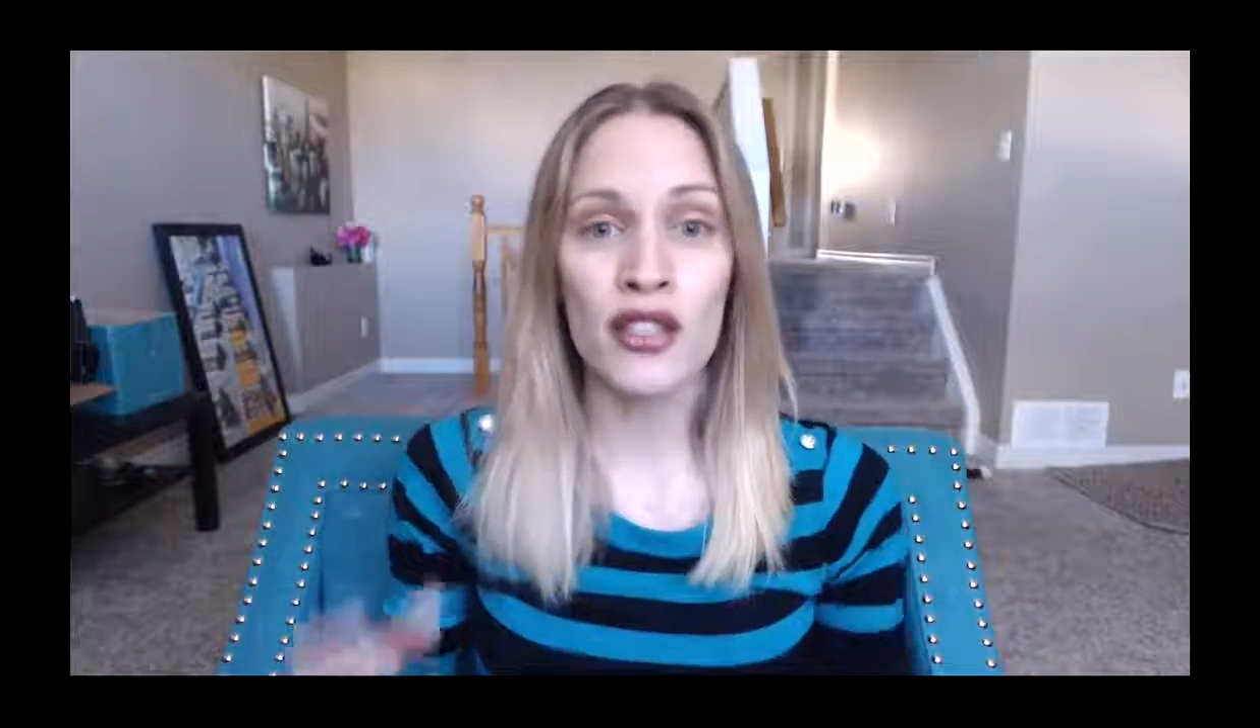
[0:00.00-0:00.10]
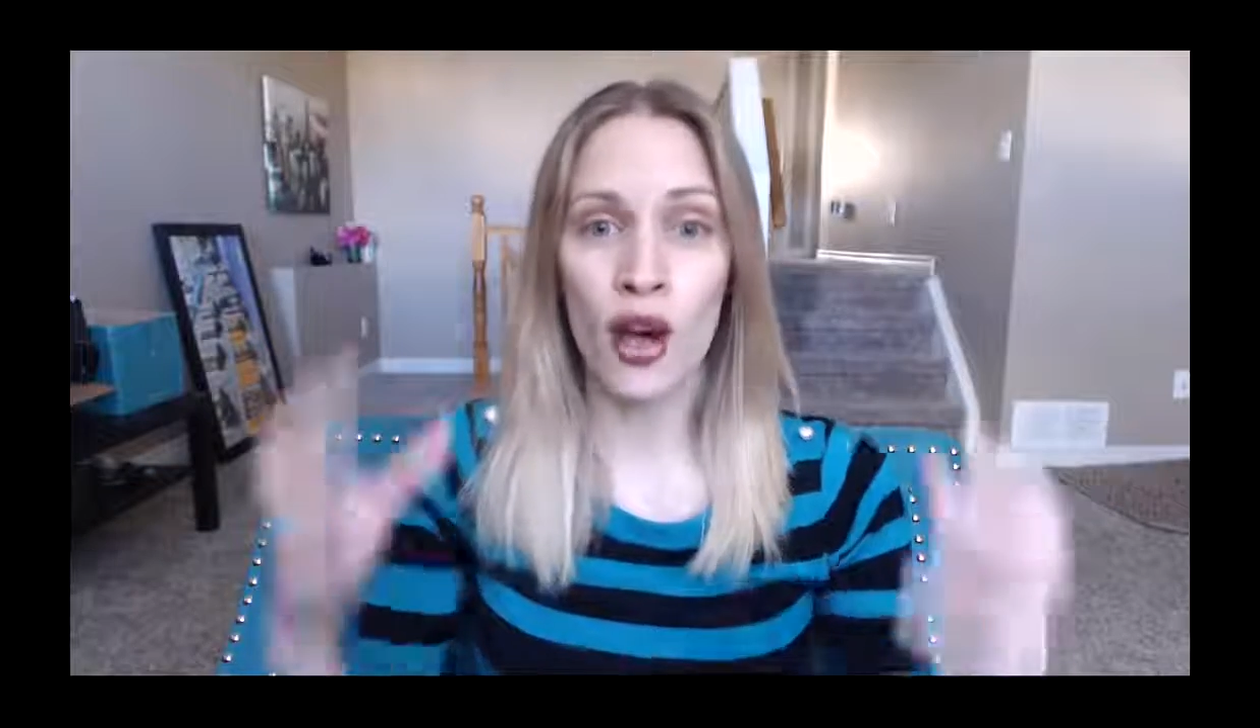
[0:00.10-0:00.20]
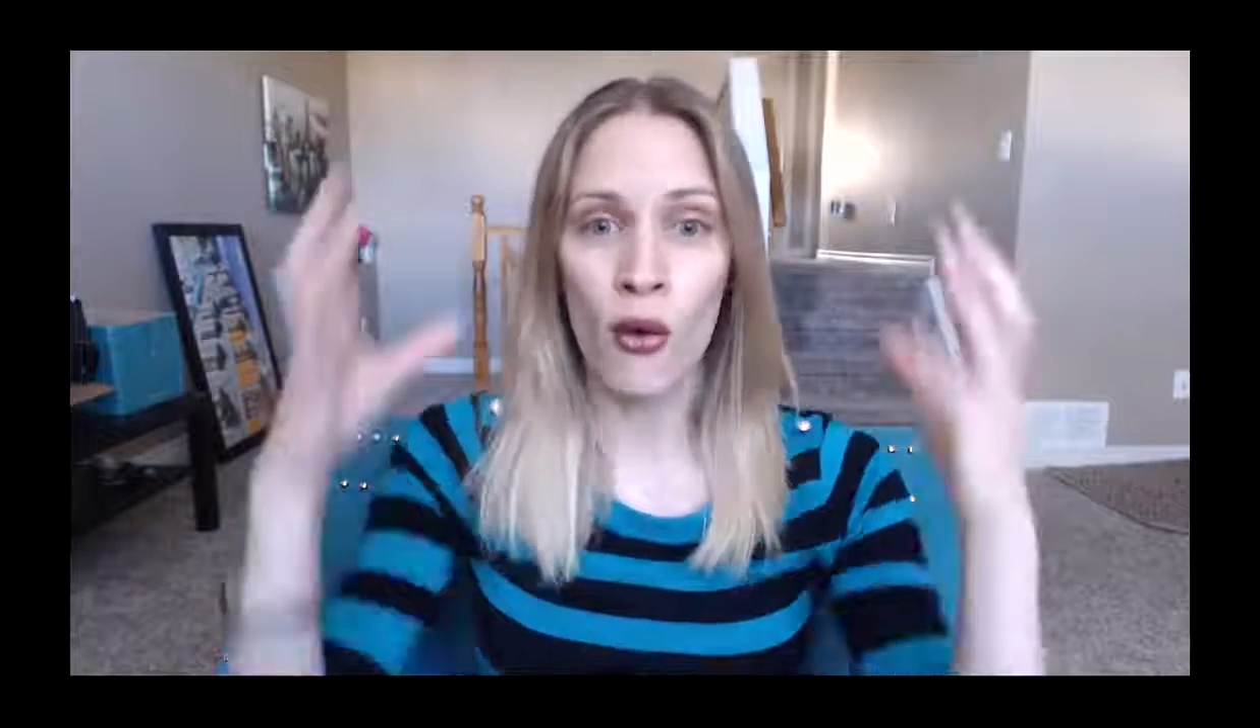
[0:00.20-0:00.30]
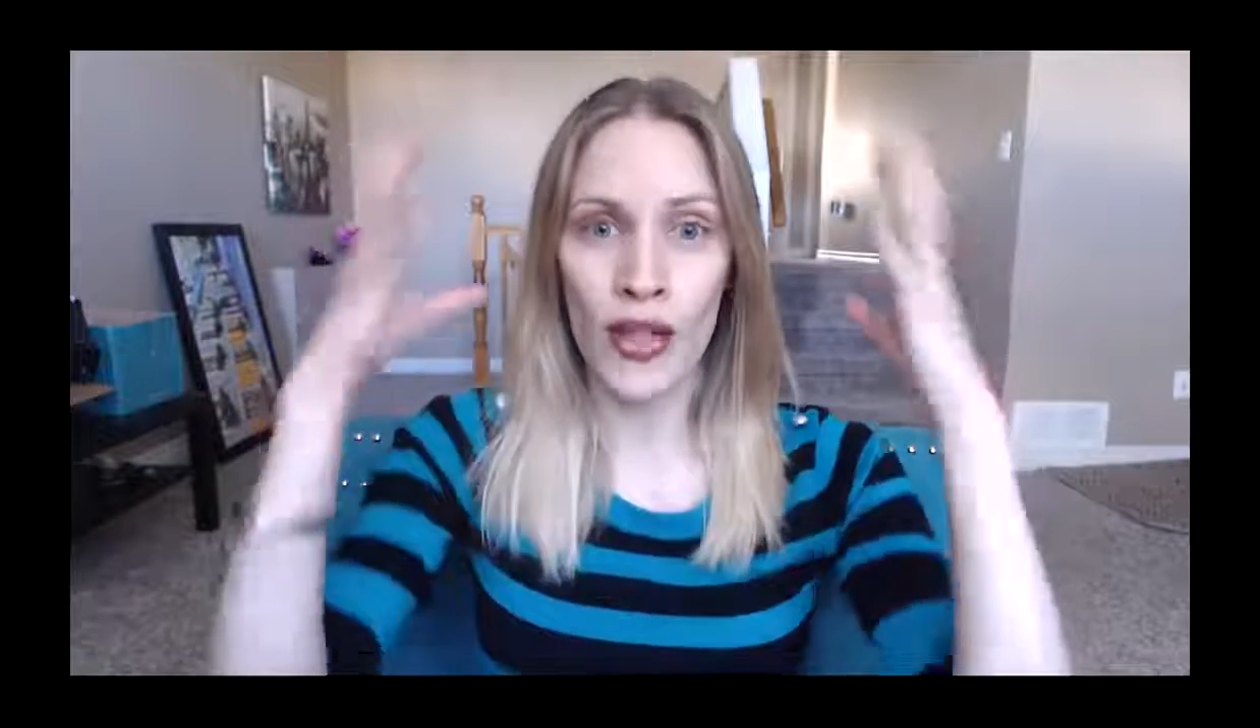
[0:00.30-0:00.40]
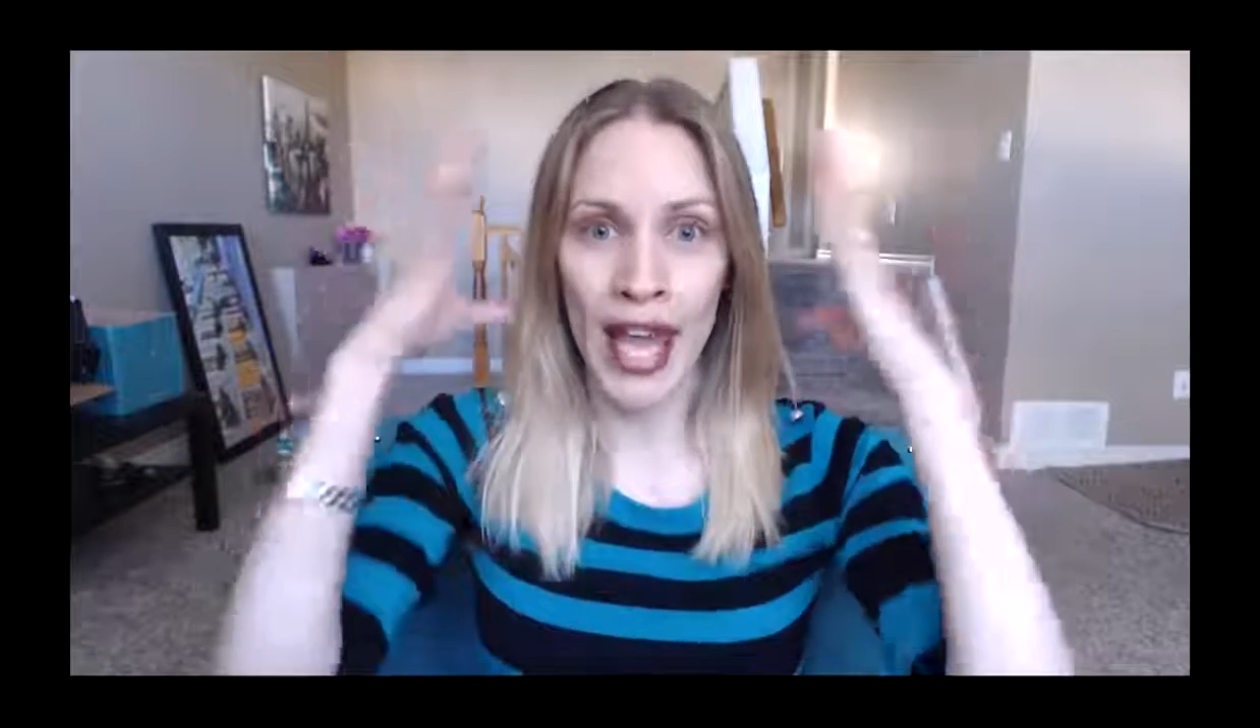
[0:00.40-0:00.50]
to
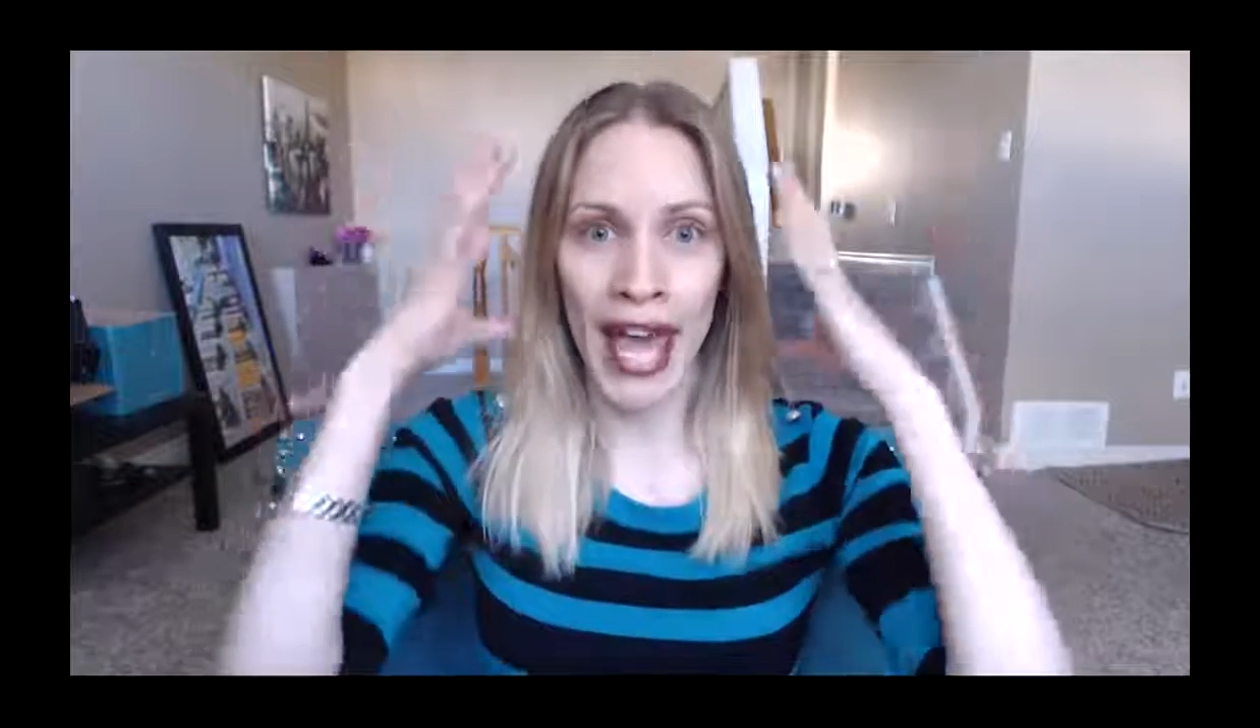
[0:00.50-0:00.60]
know the